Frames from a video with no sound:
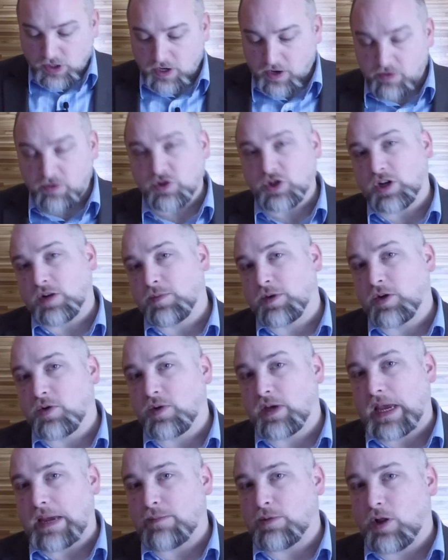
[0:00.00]
another gentleman who
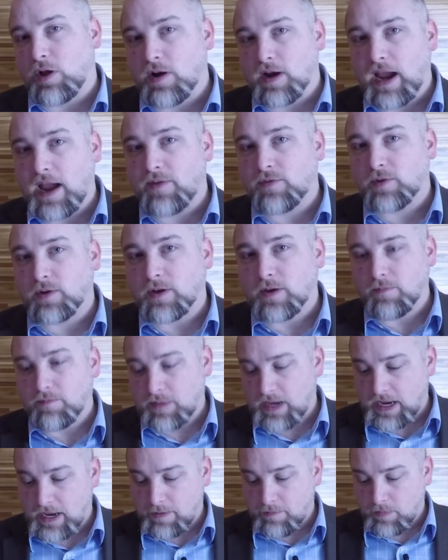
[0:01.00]
came along after him
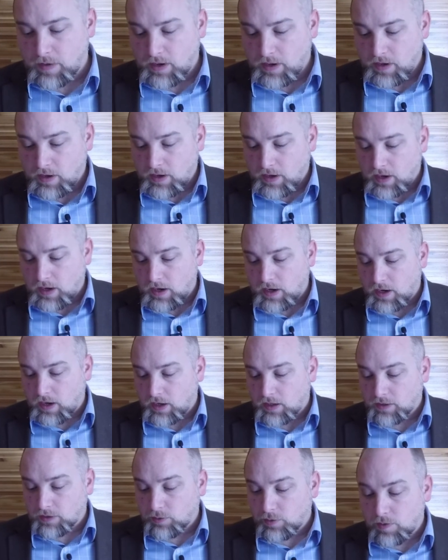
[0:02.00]
named
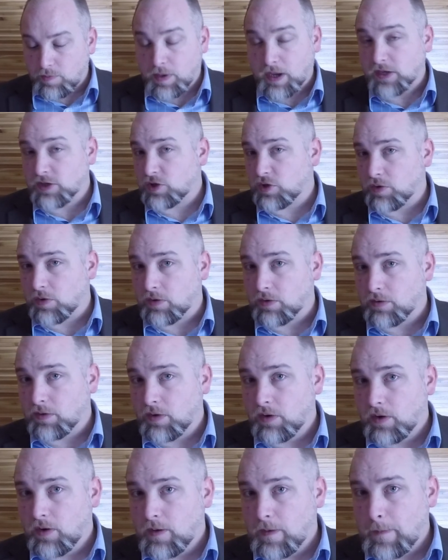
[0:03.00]
Louis Pasteur.
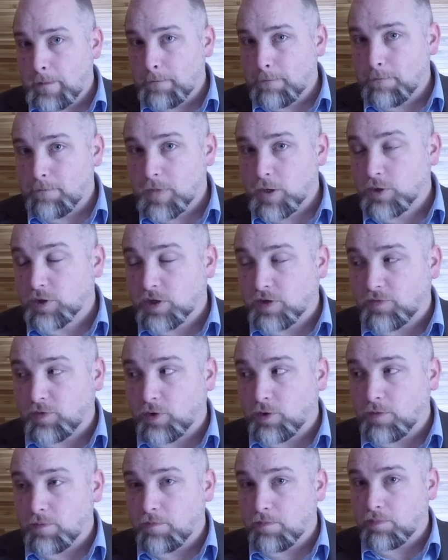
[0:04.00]
Most of
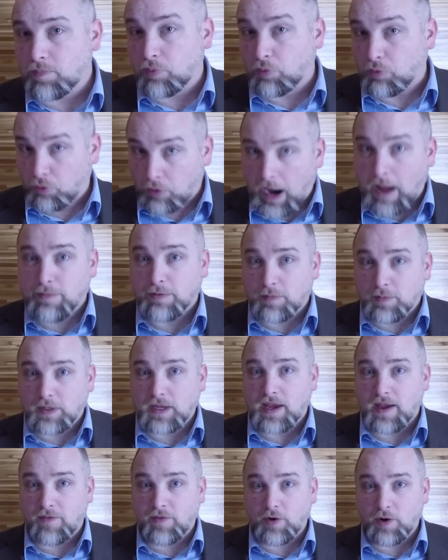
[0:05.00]
you probably
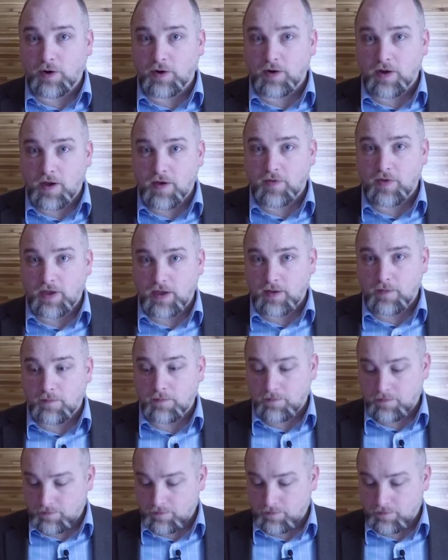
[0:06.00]
have heard of him.